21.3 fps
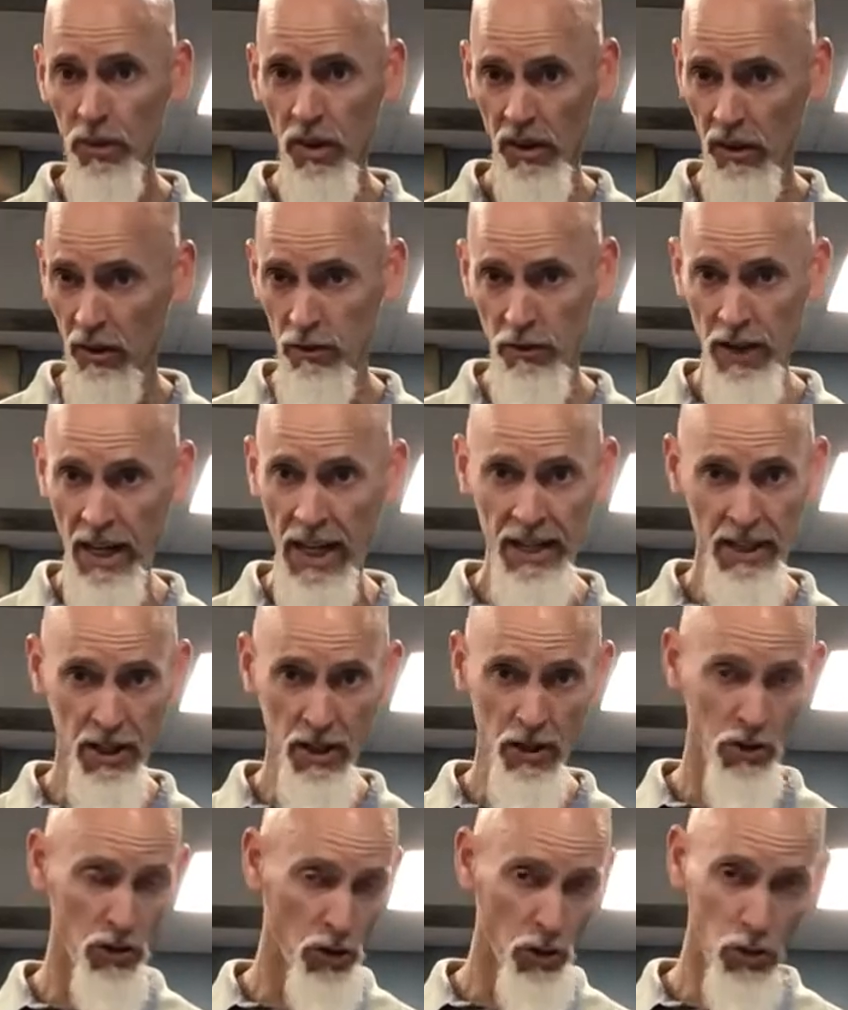The fact
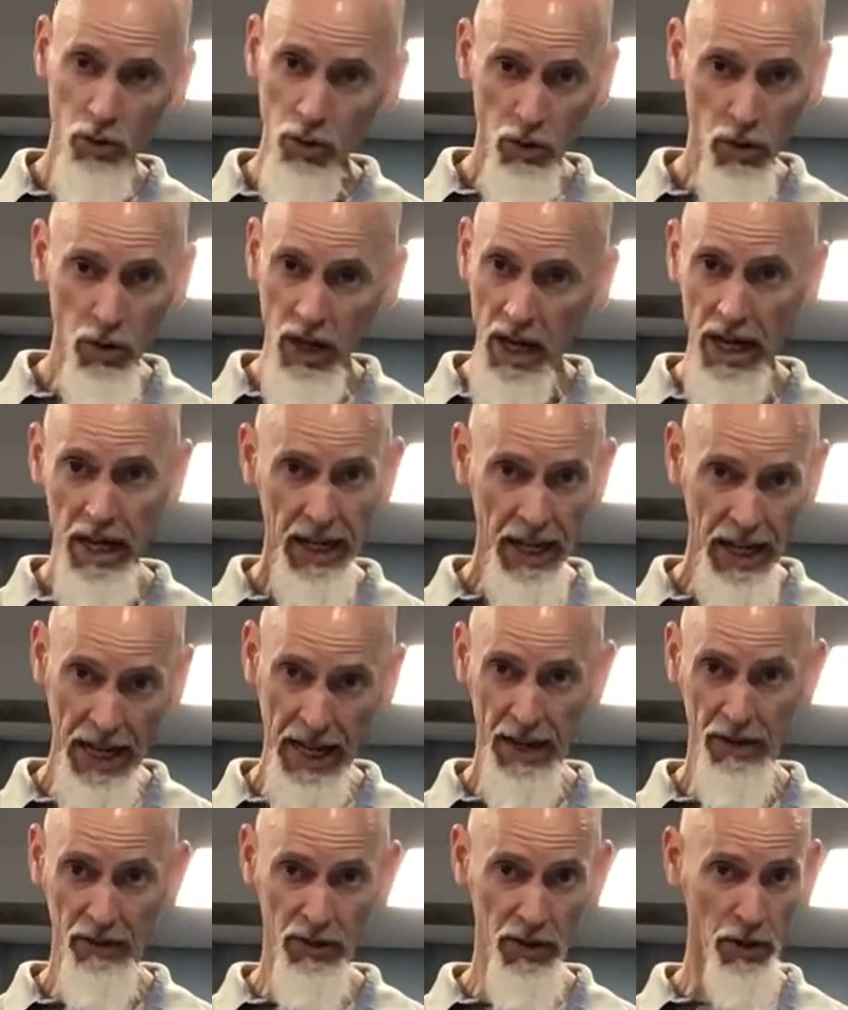is you do not
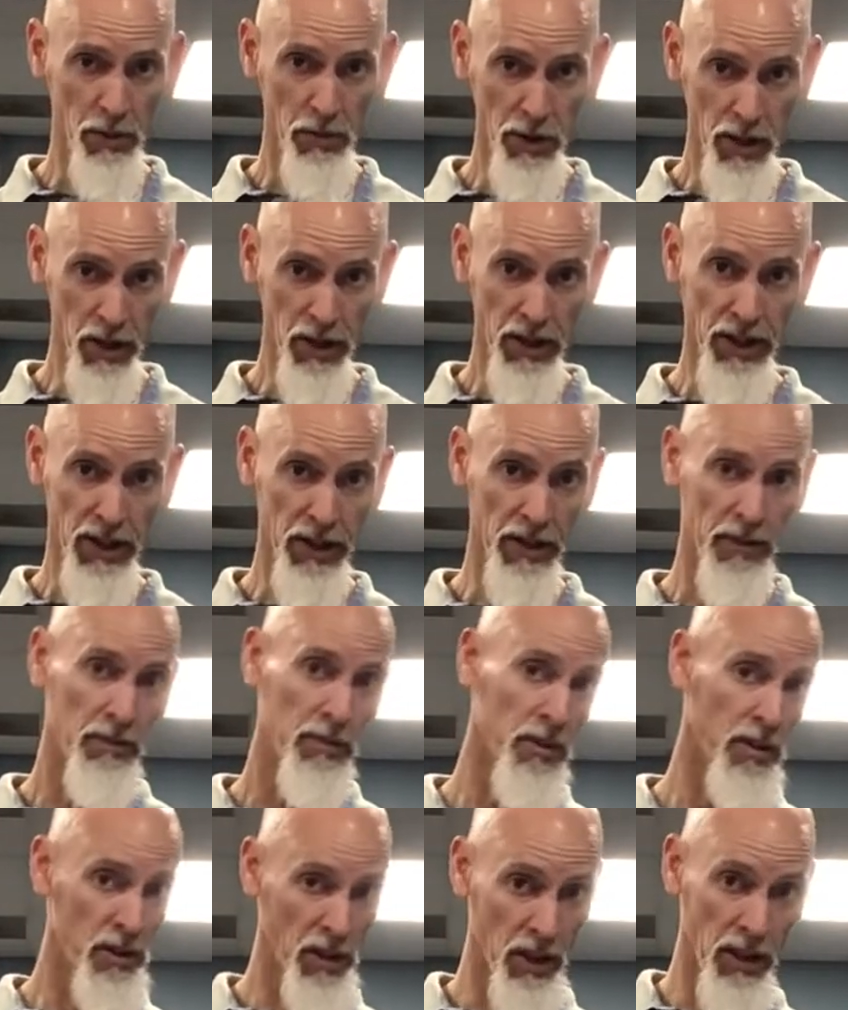have the ability
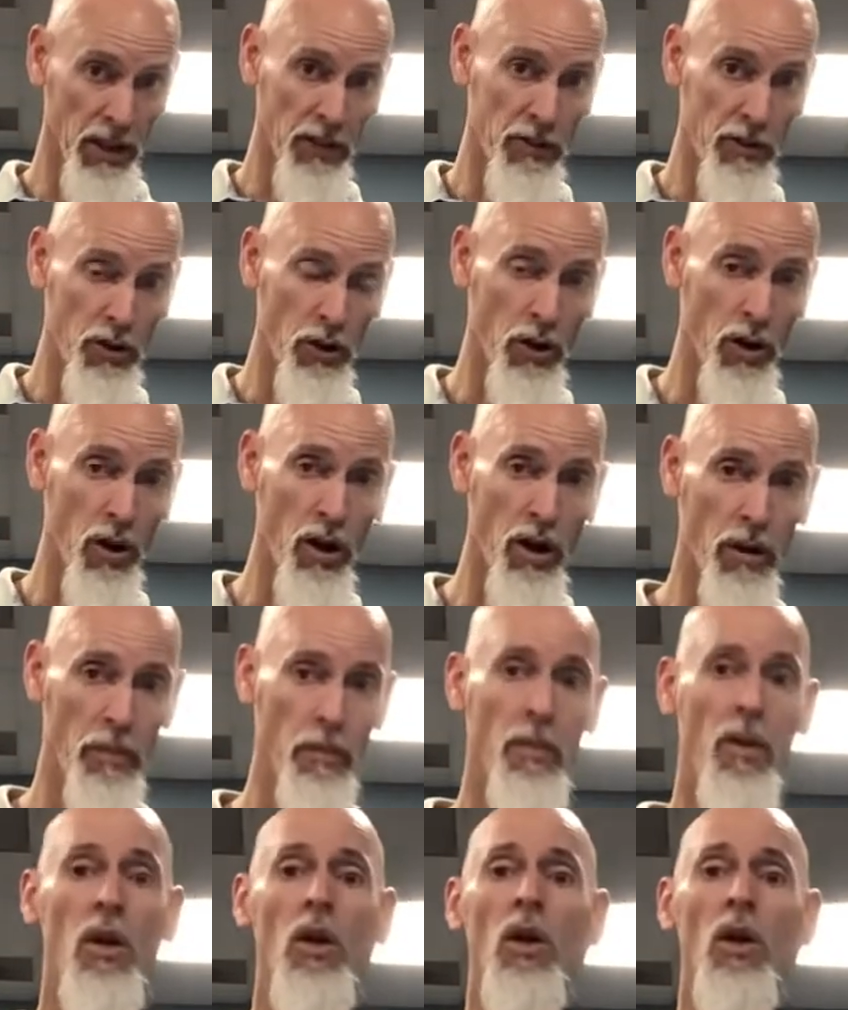to lift your arm.